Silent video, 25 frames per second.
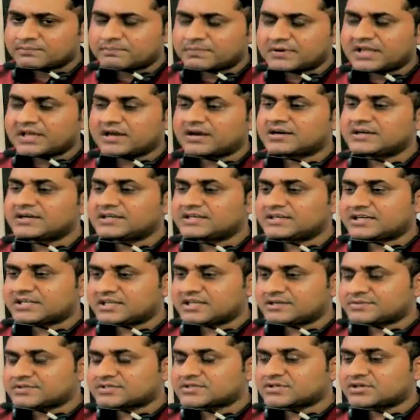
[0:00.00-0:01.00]
play on
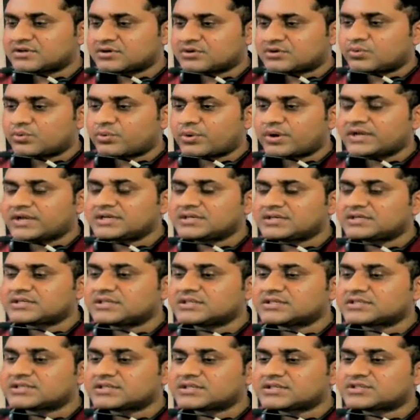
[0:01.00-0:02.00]
tapes, when
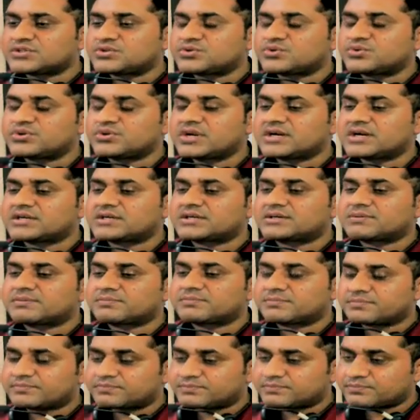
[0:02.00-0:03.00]
teachers do not
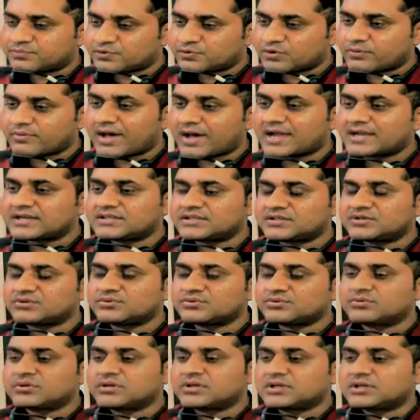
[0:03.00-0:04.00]
provide
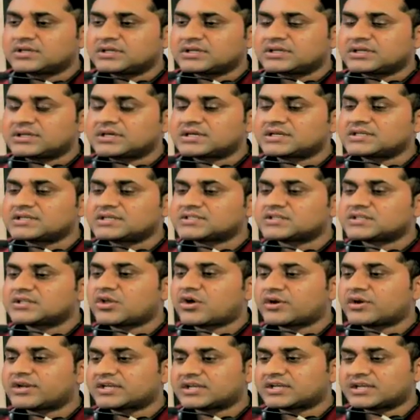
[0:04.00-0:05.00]
you English
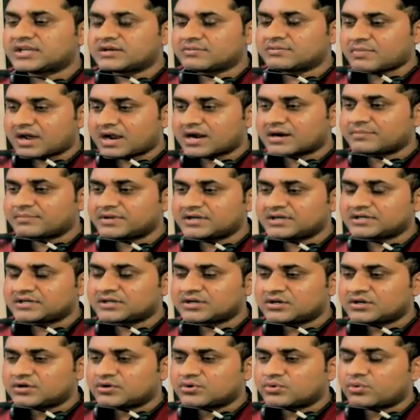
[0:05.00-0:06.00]
learning environment,